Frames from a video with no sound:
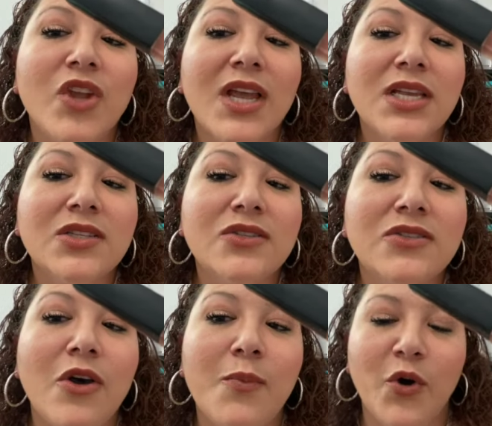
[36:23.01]

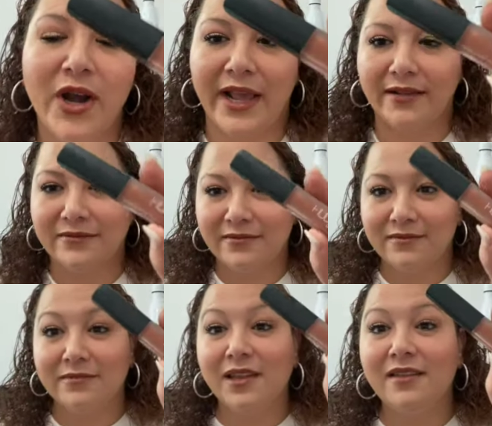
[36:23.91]
So pretty.
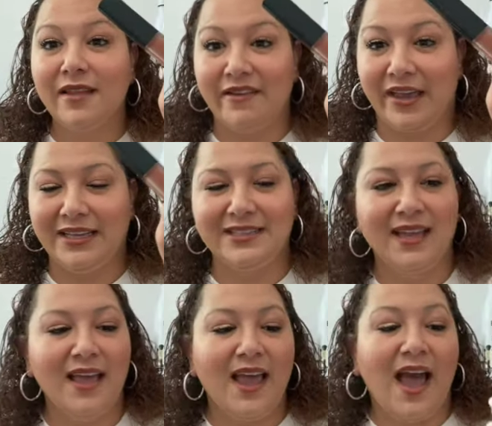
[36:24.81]
Love it.
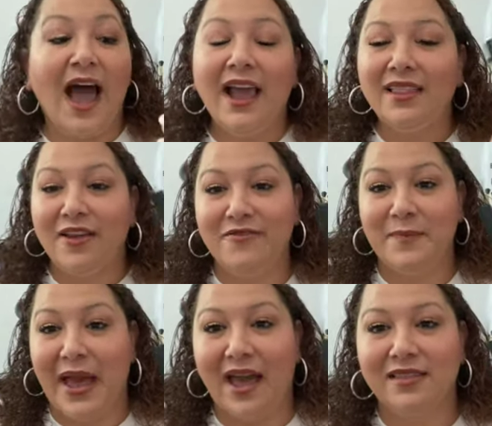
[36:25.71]
I love
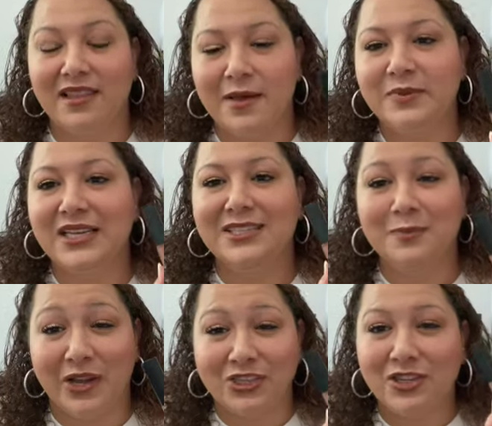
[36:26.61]
matte lips,
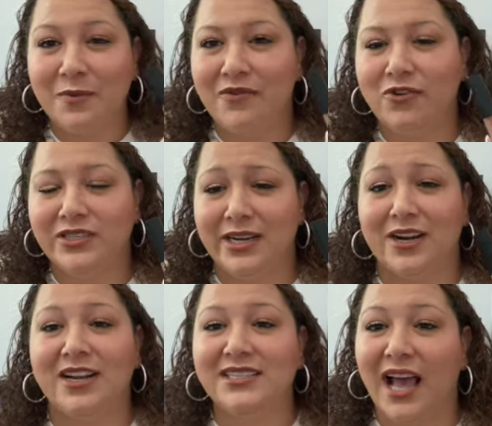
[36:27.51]
especially before dinner,
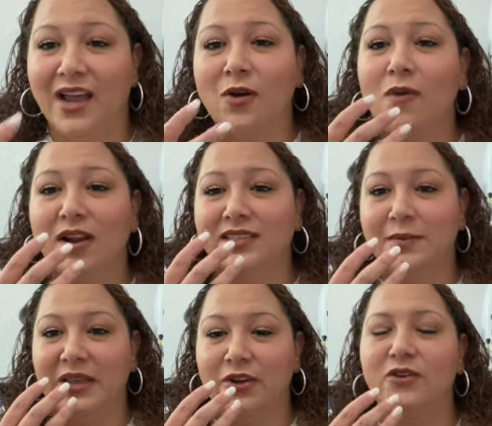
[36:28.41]
because I don't want it to
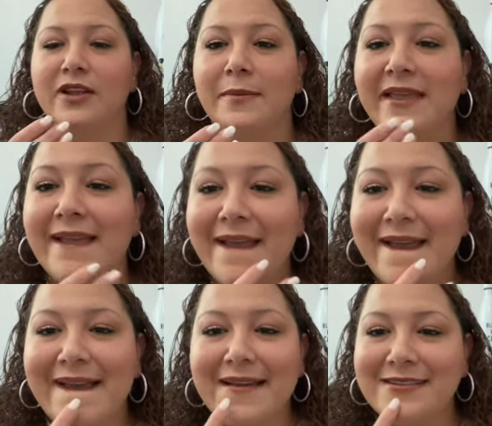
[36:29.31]
be creamy
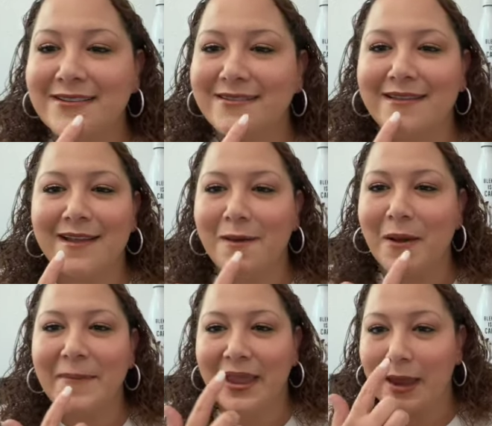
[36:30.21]
and just like come
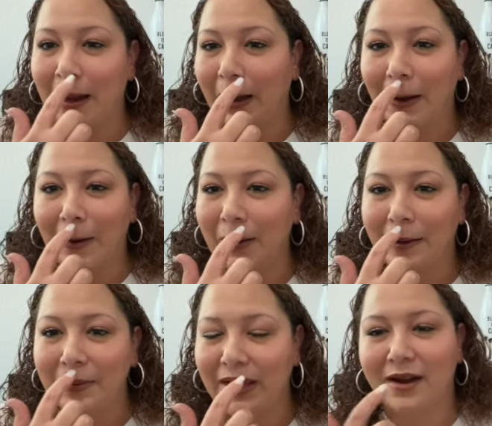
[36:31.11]
up here or
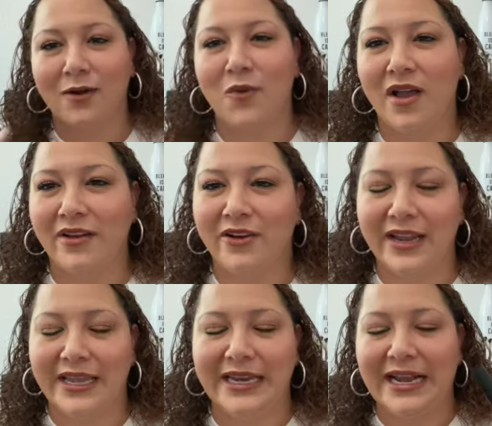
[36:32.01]
up here while you're
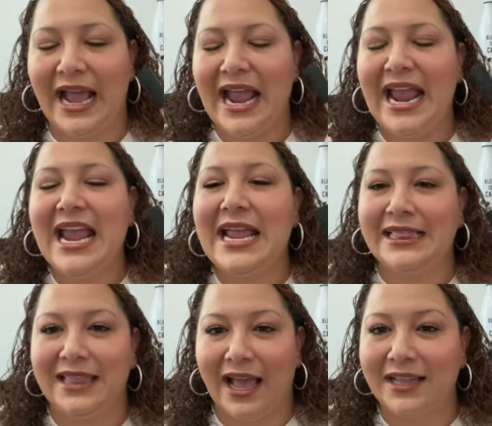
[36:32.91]
eating. I
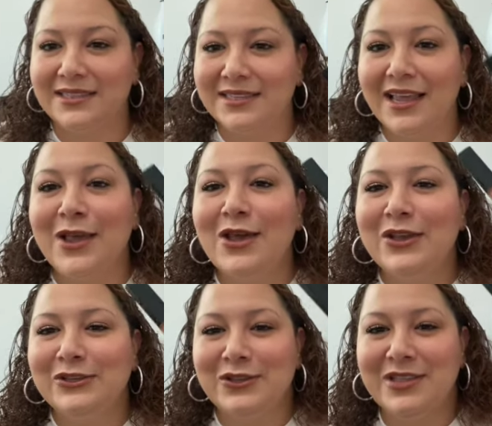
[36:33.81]
hate that.
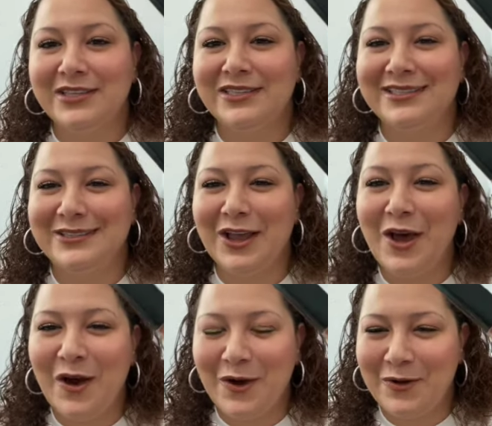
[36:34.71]
So this is
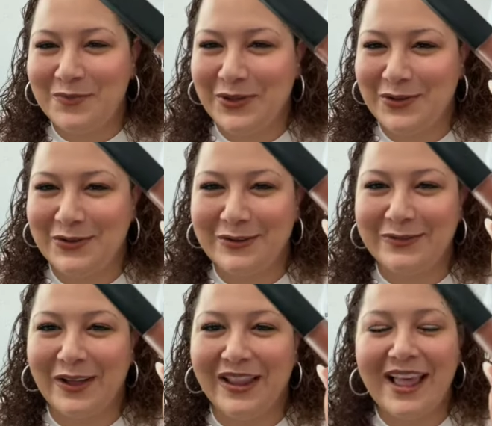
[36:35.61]
so
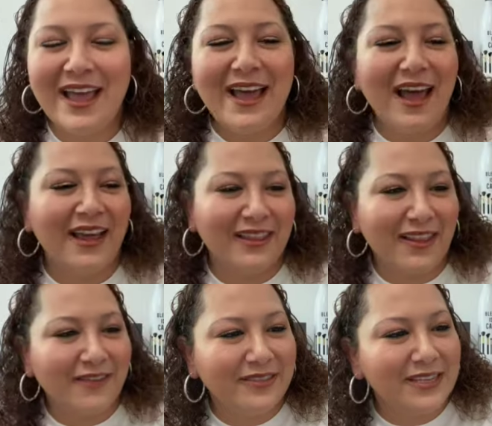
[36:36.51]
beautiful. I
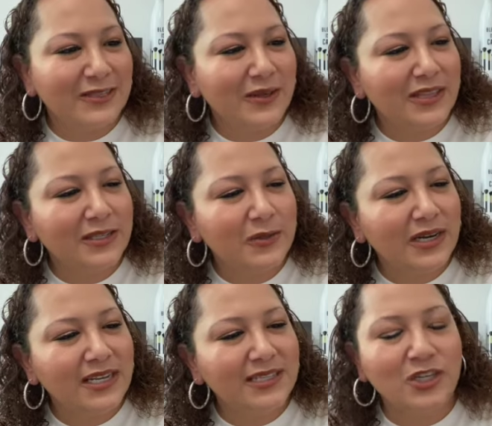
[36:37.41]
love this one. This one
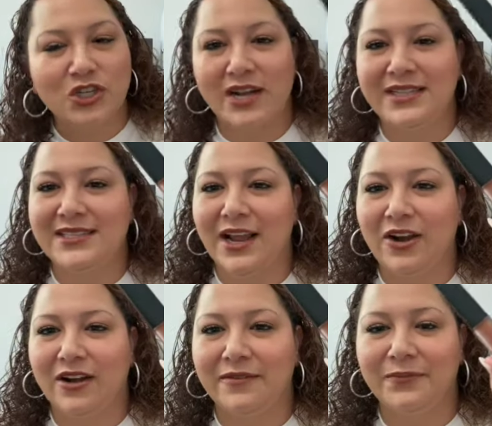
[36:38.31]
is in
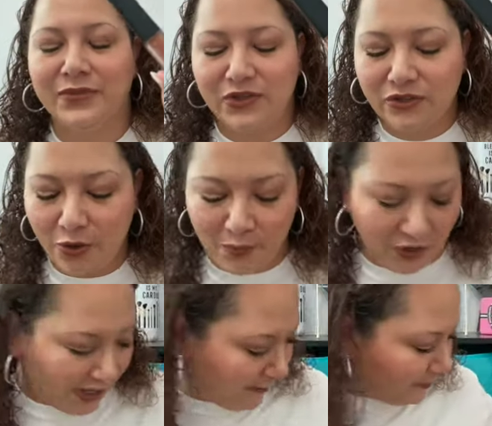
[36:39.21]
Trendsetter. So
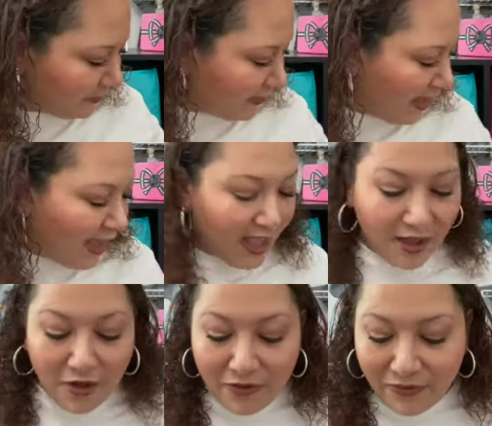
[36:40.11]
pretty.
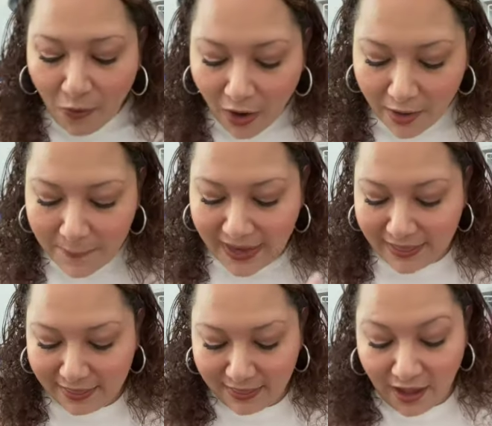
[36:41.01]
For my
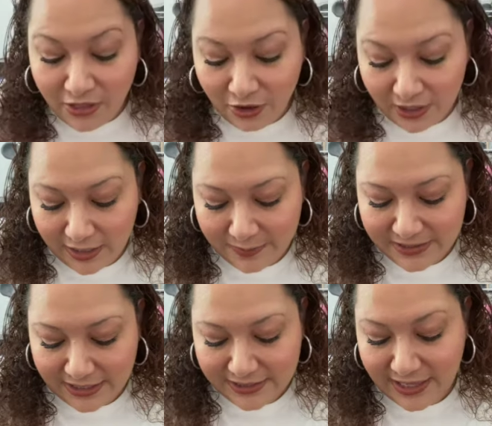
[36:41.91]
other
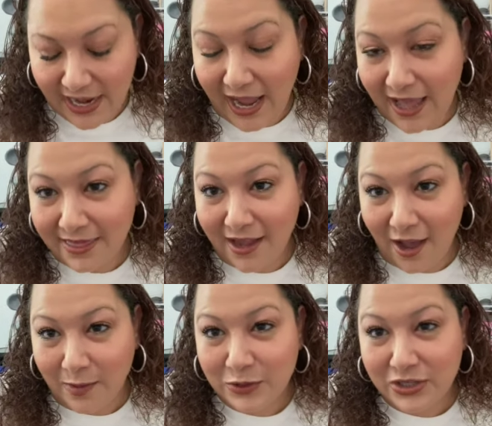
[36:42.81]
lipsticks that I had the
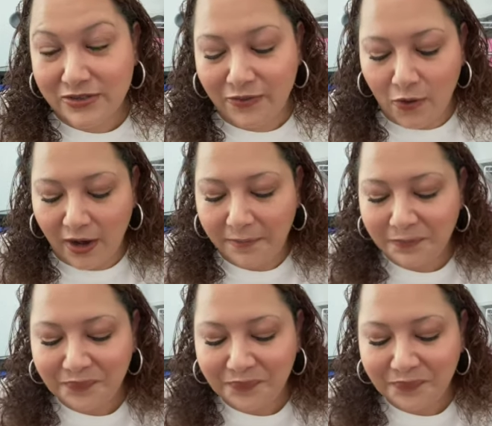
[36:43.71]
options for,